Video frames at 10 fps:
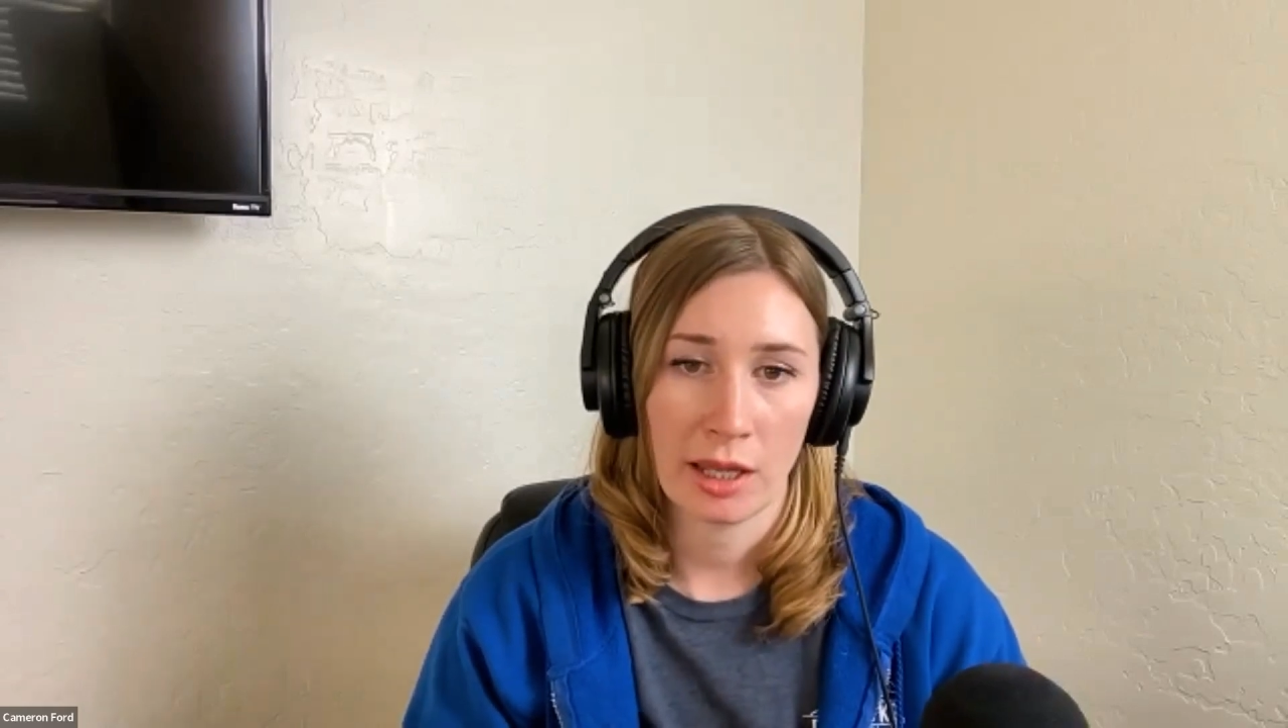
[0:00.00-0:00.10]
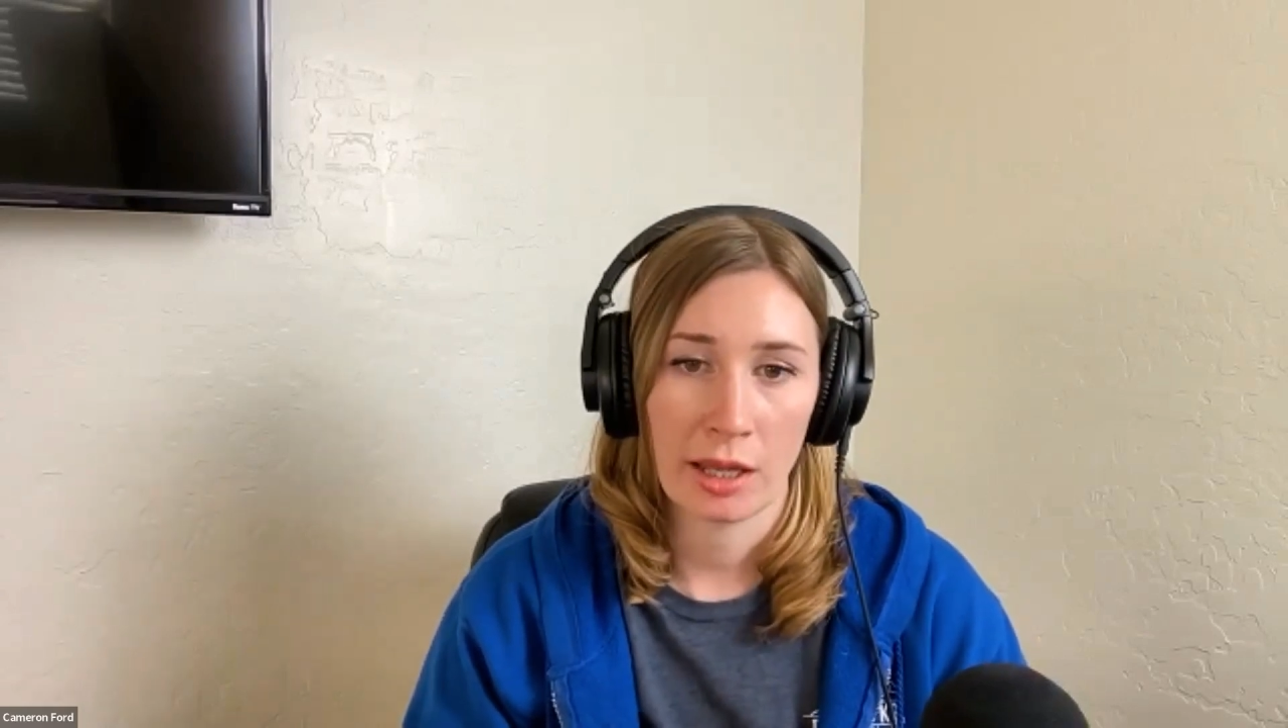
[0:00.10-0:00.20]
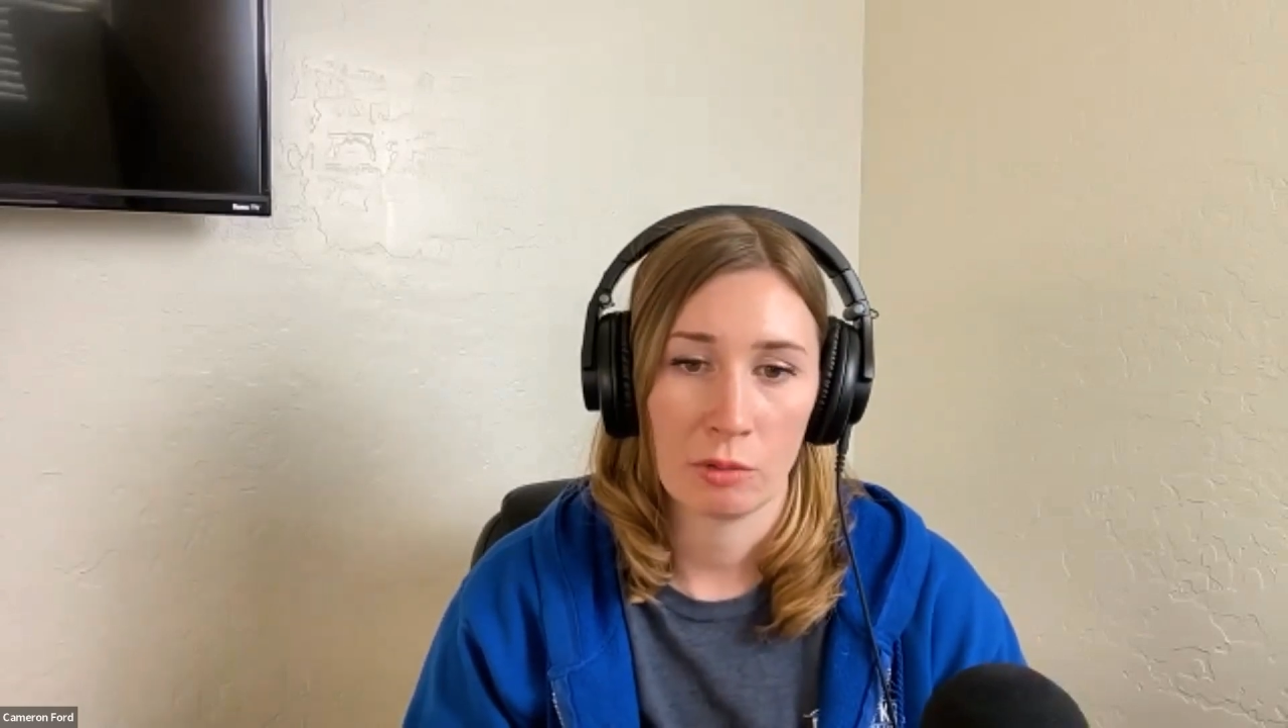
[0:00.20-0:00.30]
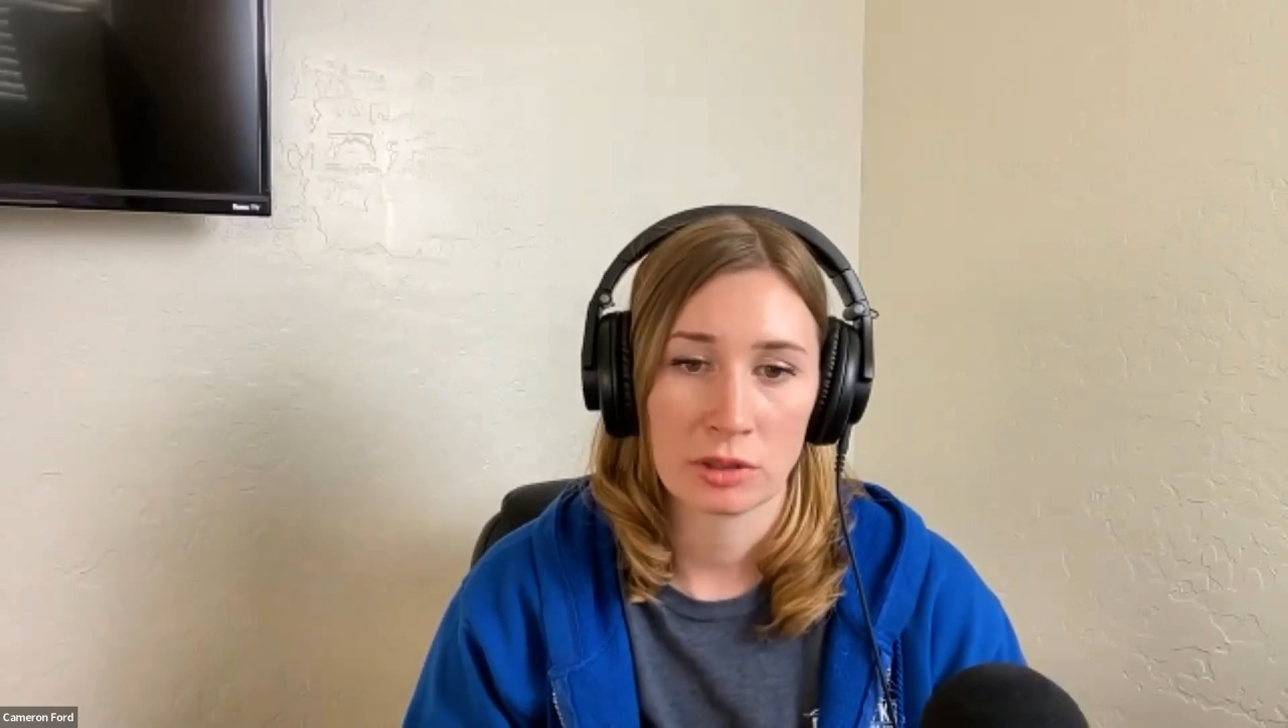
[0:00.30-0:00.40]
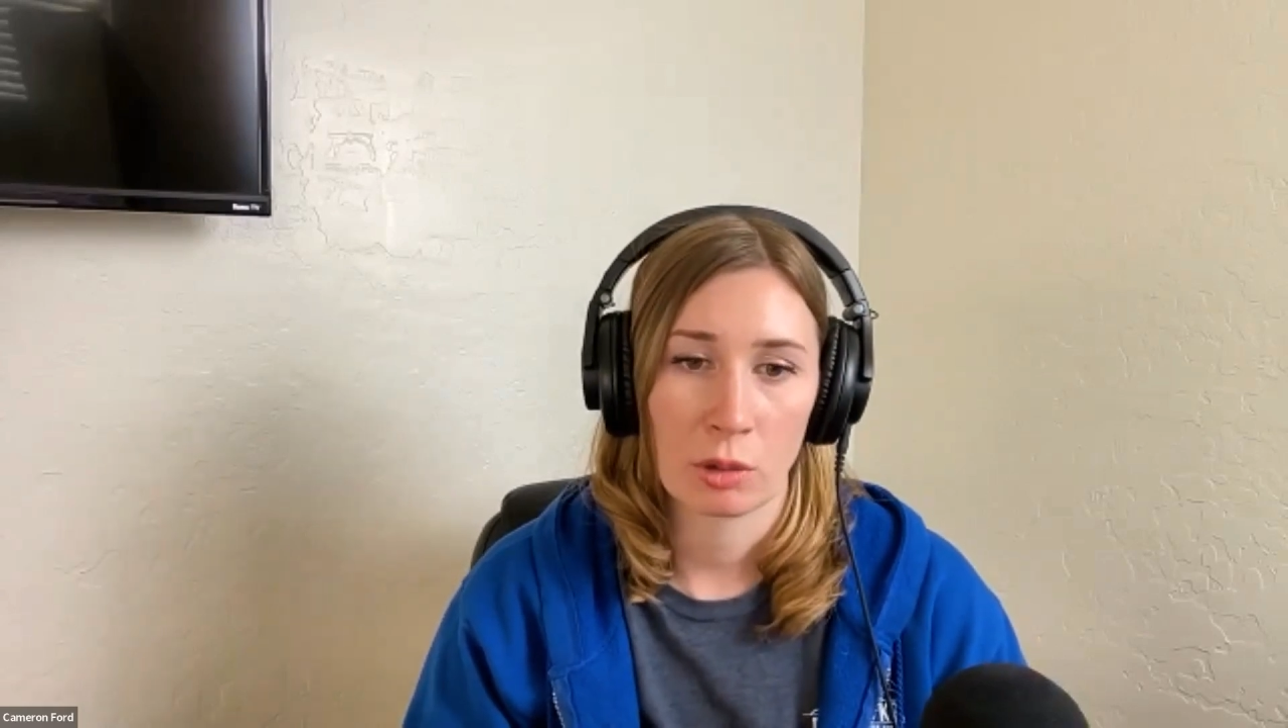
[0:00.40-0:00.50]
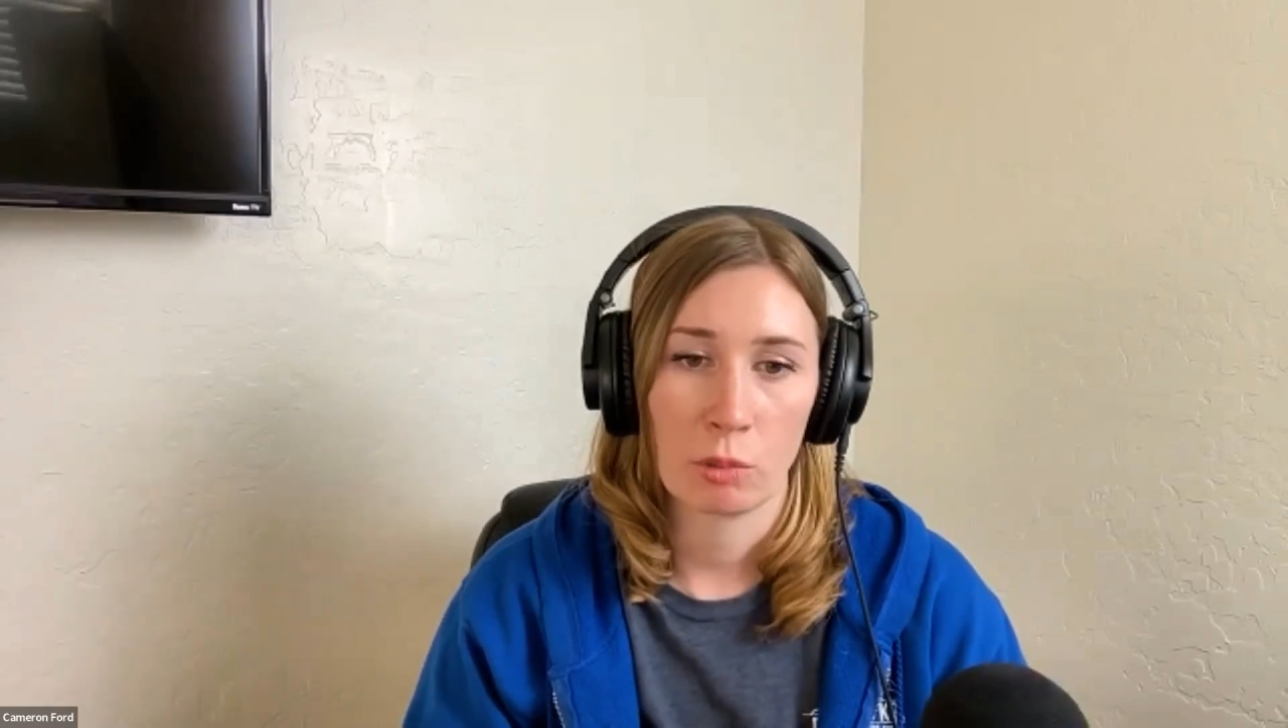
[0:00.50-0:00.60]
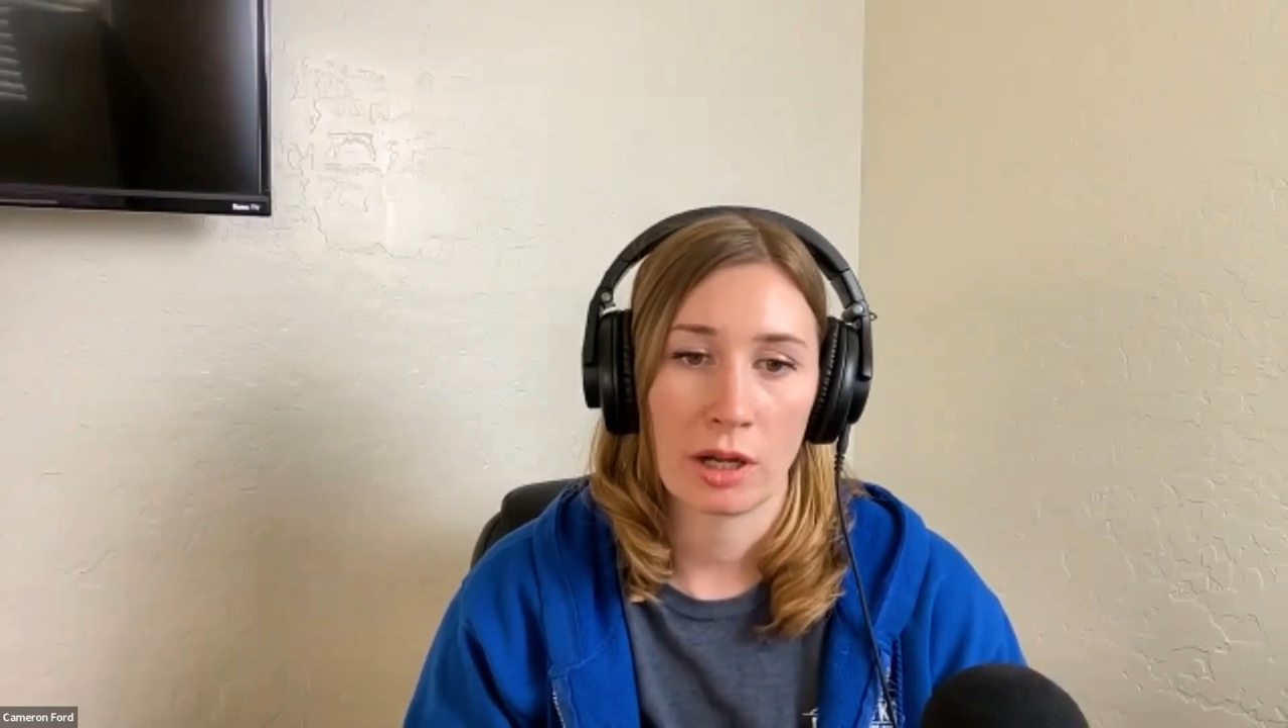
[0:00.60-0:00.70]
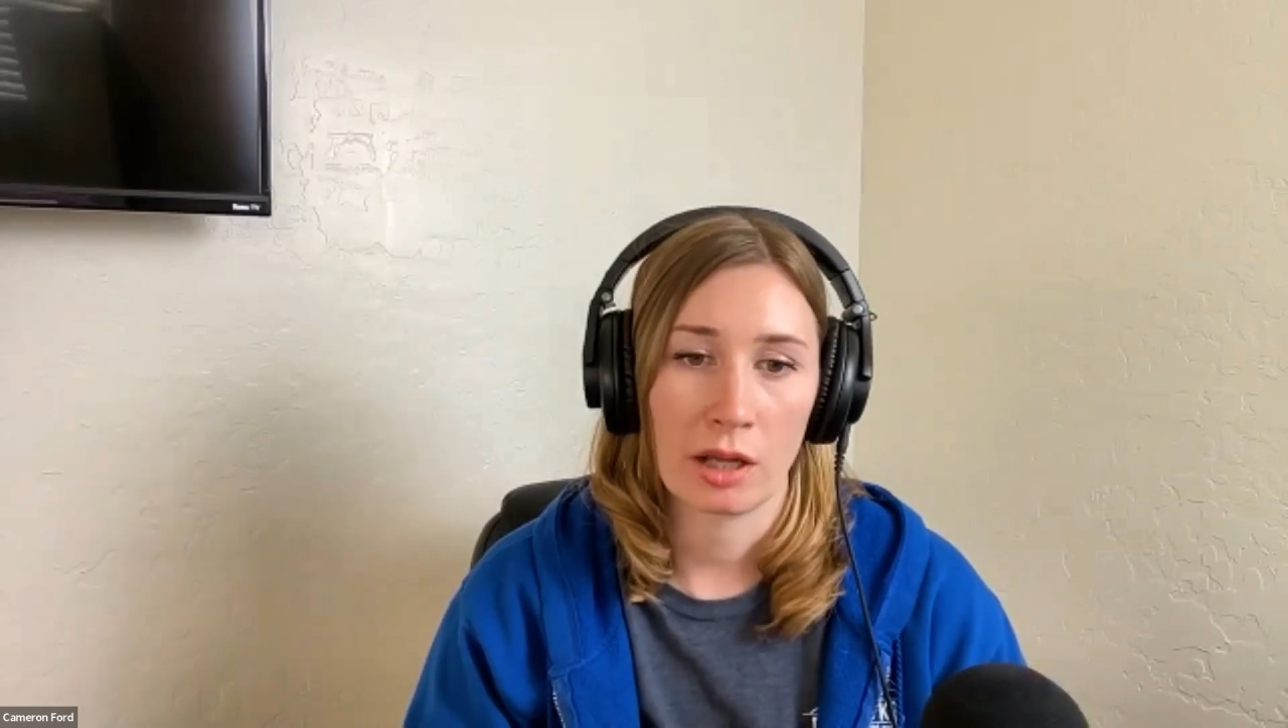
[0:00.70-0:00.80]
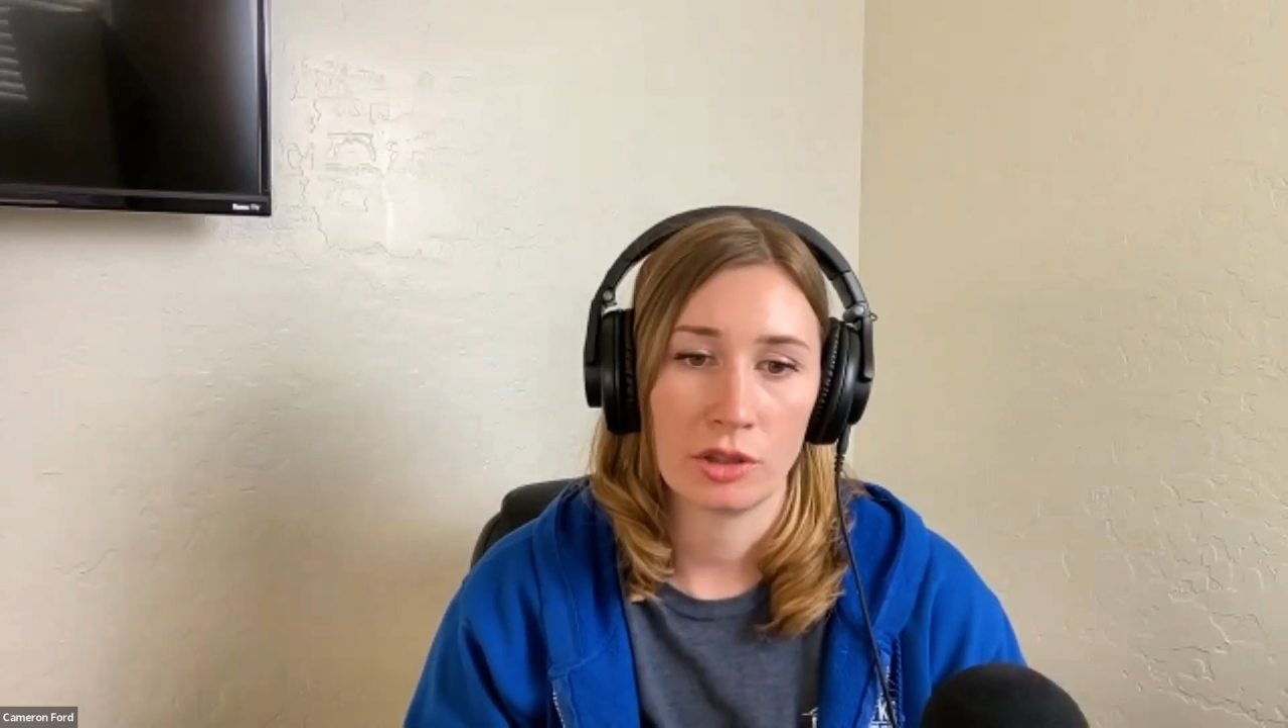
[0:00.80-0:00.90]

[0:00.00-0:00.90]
And so what I'll